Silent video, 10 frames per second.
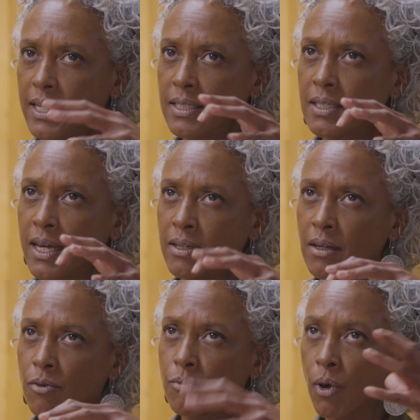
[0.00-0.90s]
Is there
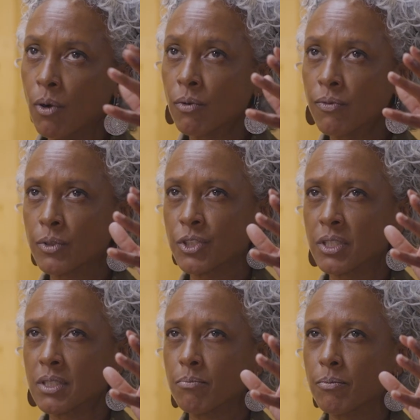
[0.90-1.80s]
a role for
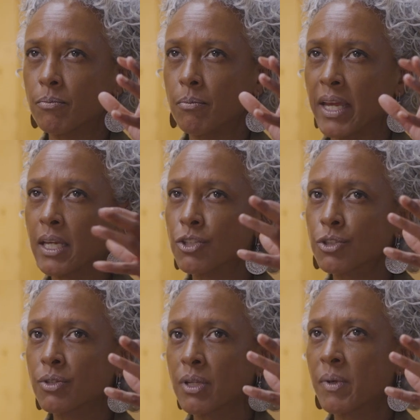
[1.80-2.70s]
just making
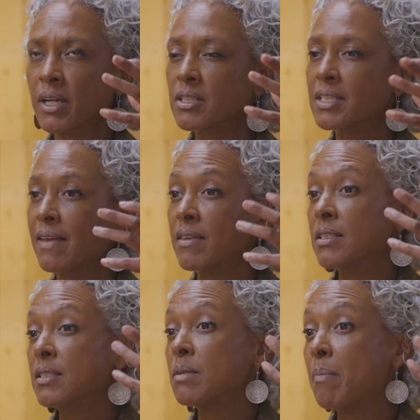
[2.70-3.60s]
sure that we understand there's
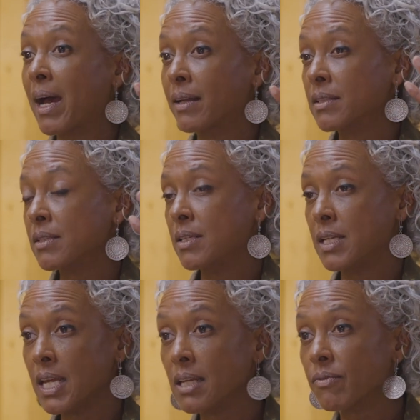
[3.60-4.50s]
a demand and a
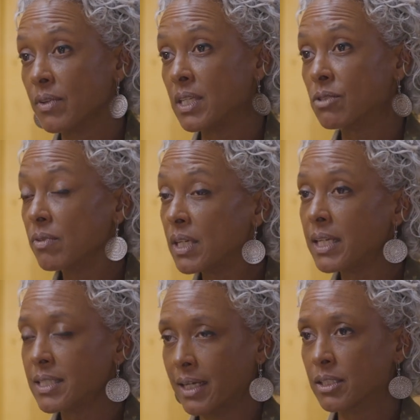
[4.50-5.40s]
need for these really
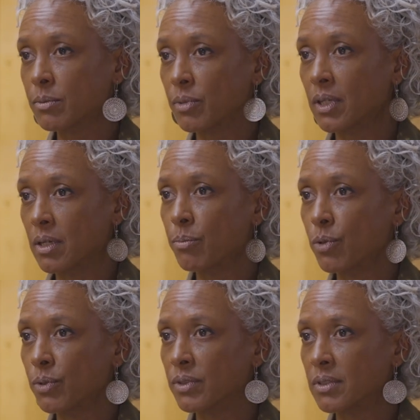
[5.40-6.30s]
tangible and
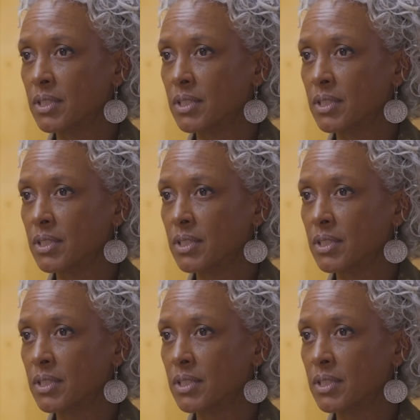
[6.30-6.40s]
important